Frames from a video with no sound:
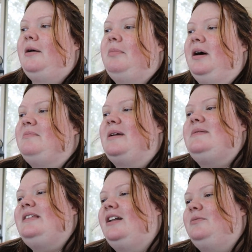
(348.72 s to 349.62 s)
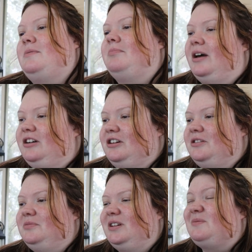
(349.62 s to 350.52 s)
But maybe that'll be
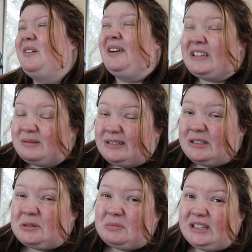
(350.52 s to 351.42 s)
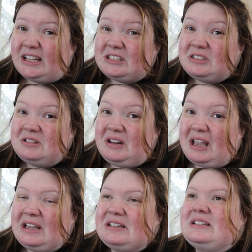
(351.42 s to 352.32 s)
better because my husband's home the next 2
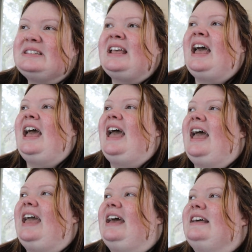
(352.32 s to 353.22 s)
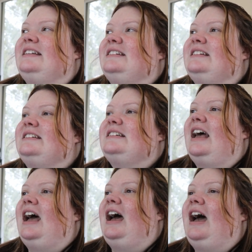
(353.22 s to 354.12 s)
days, and
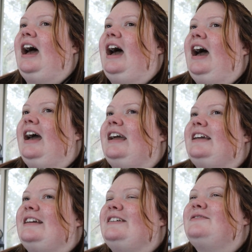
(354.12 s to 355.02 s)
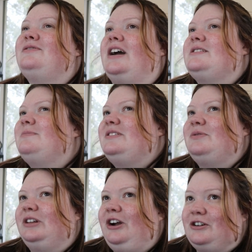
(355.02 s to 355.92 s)
I find
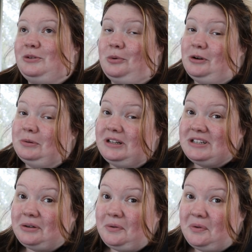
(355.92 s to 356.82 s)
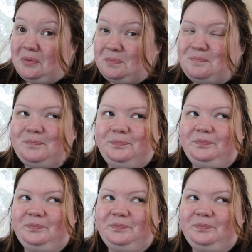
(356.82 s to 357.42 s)
it's really hard to work when he's home